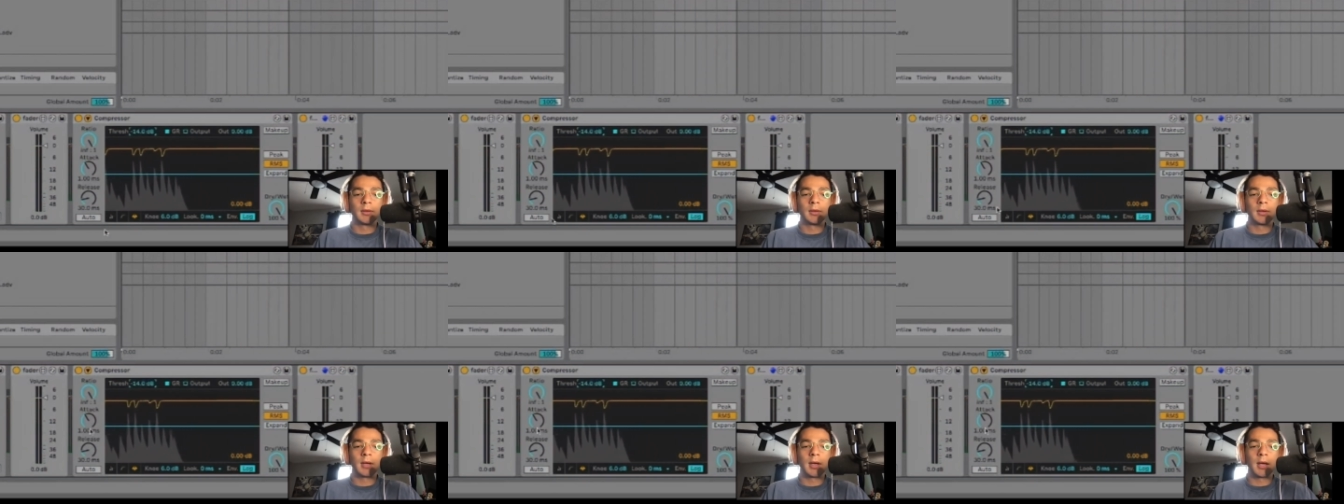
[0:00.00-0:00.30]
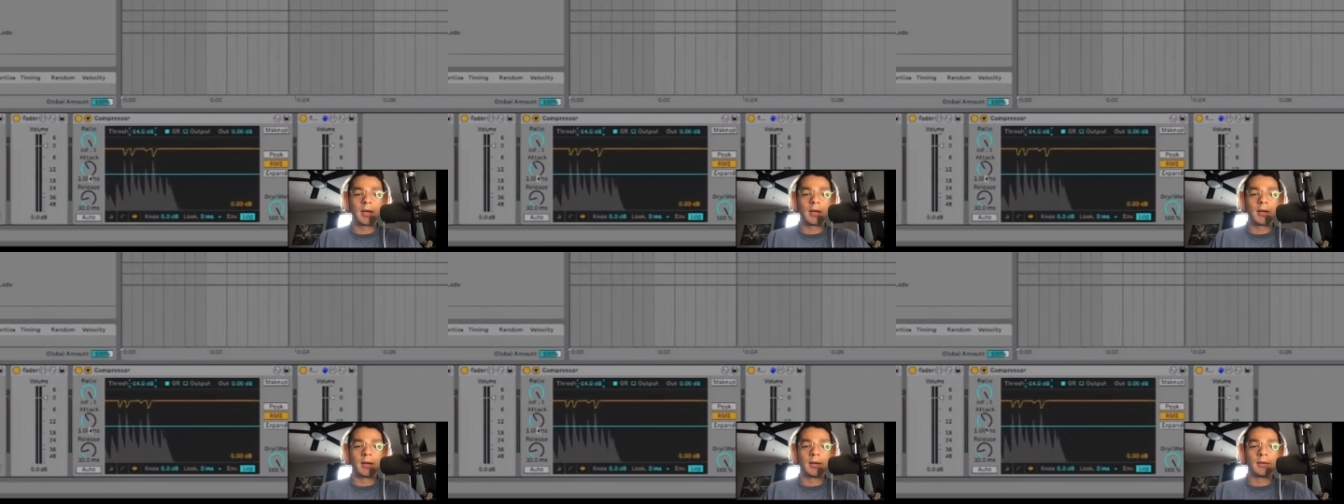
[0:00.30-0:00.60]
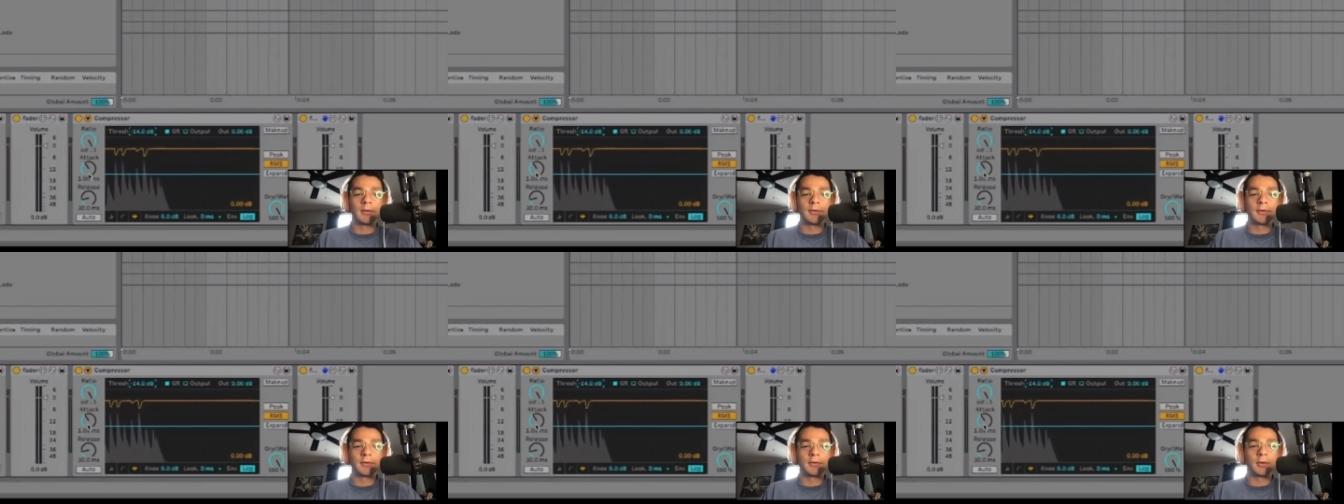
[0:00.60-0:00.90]

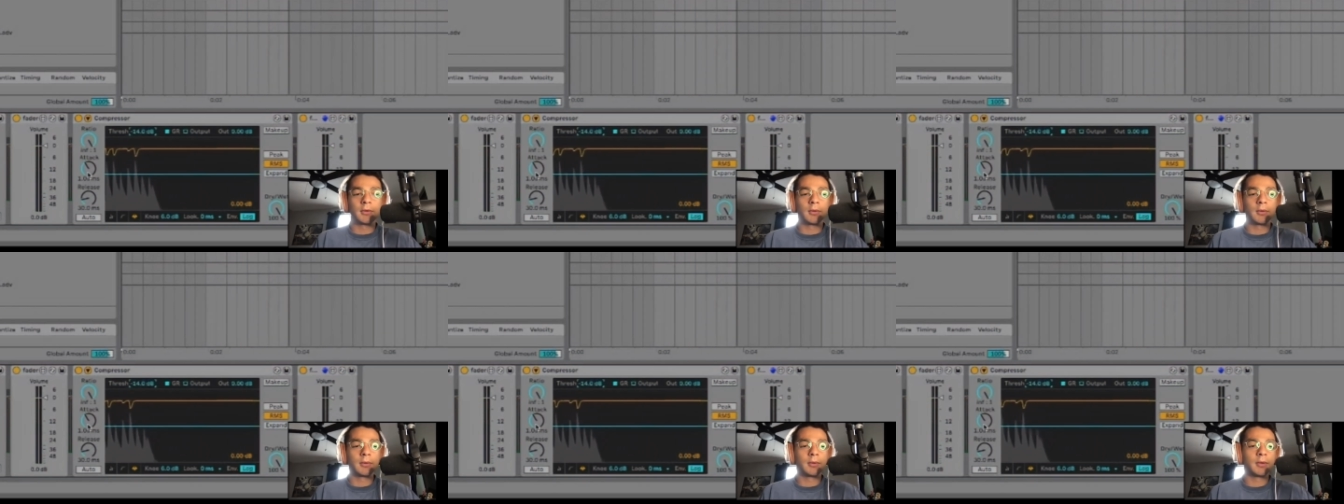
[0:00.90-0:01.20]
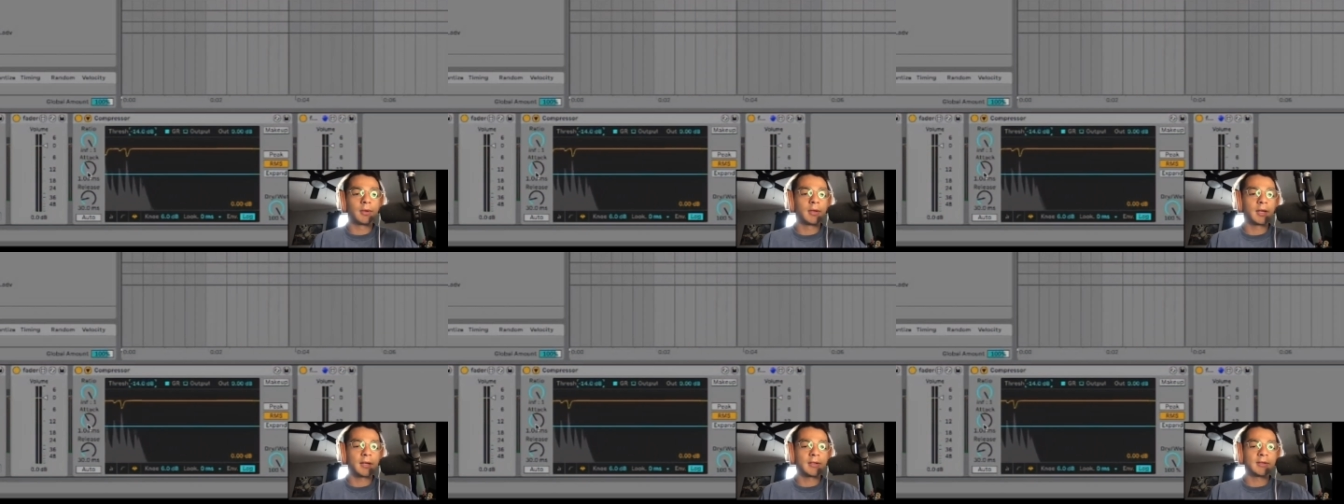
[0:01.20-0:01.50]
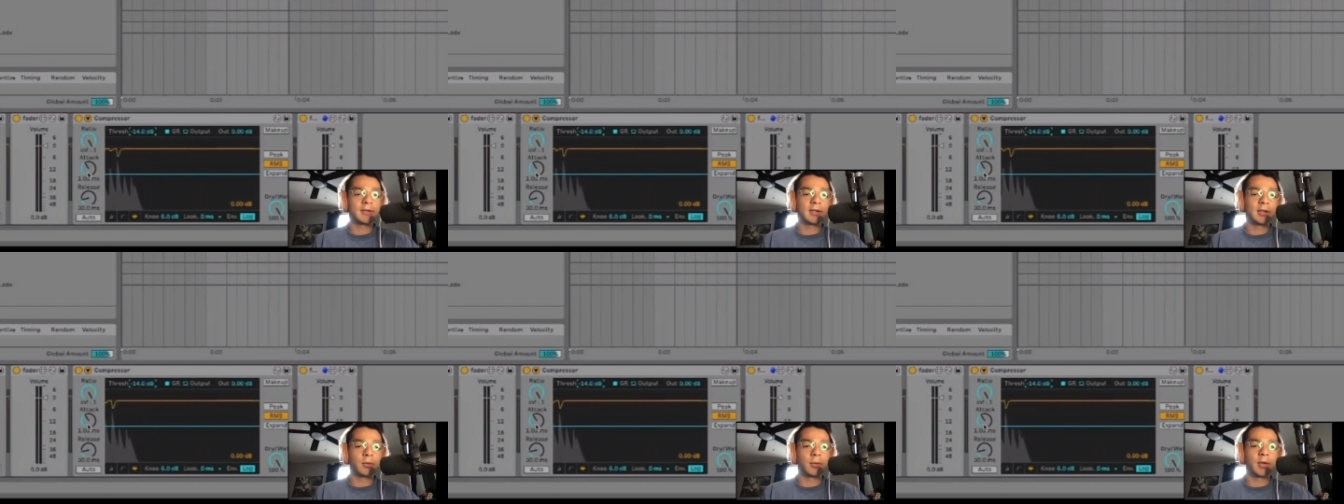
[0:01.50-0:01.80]
And so the next
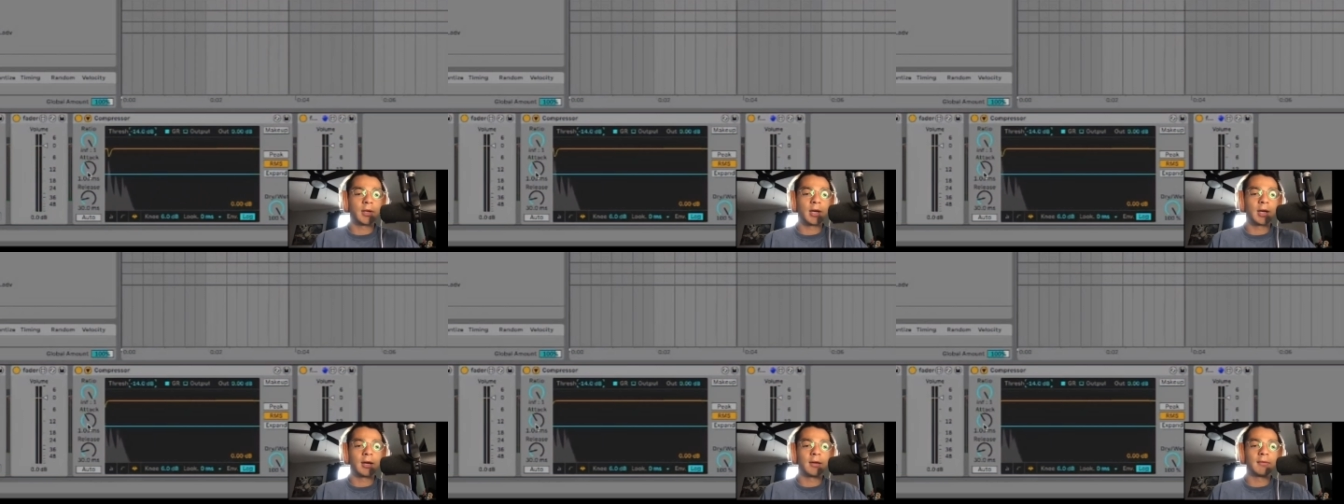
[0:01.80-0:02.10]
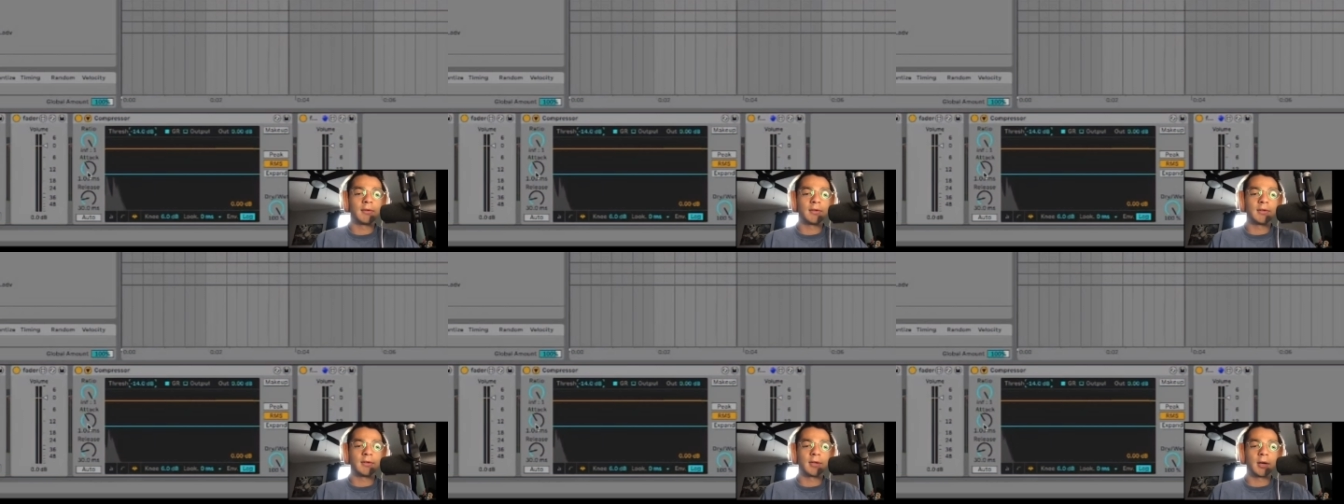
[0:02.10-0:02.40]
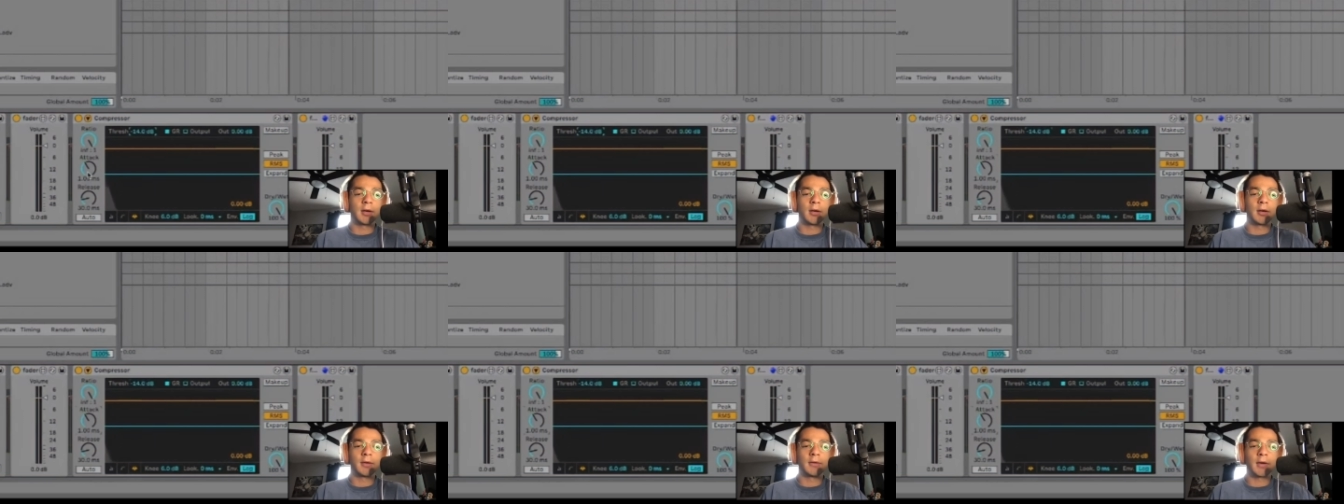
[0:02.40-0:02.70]
thing we have is
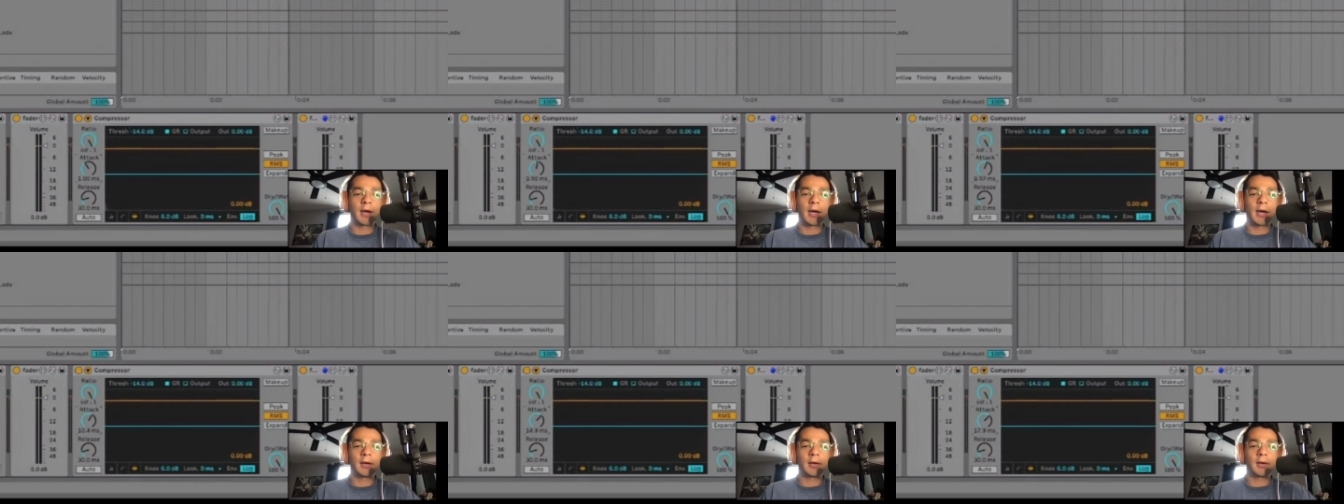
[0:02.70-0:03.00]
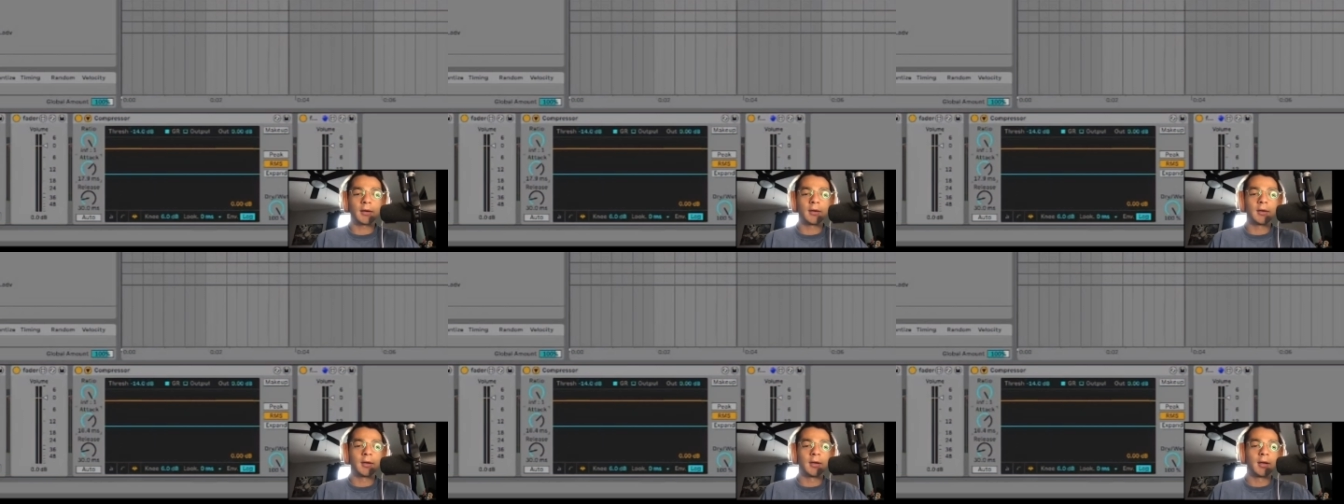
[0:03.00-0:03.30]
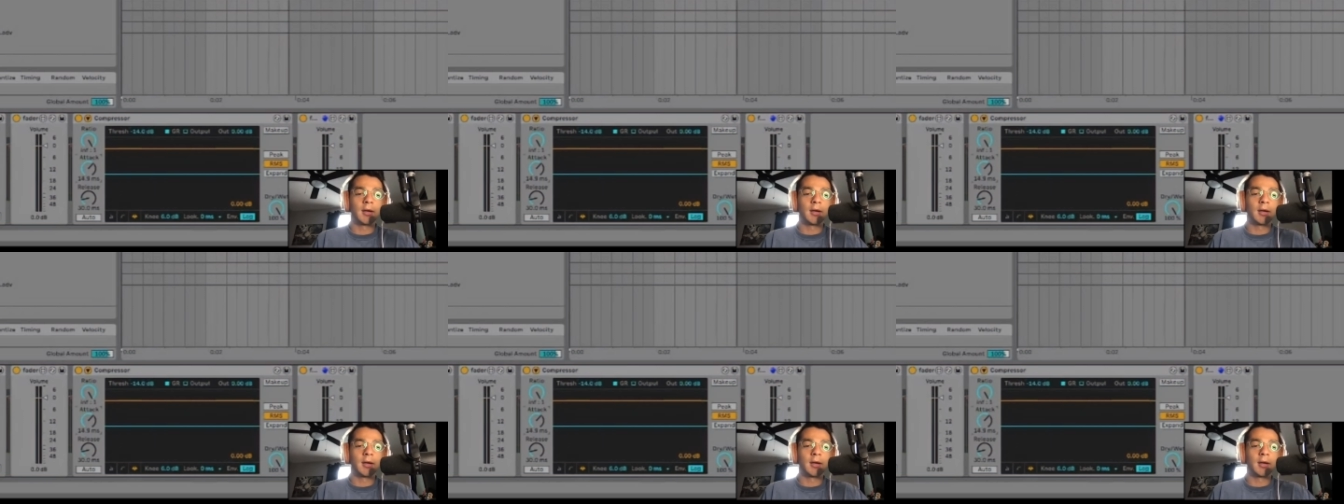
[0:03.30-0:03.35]
our attack,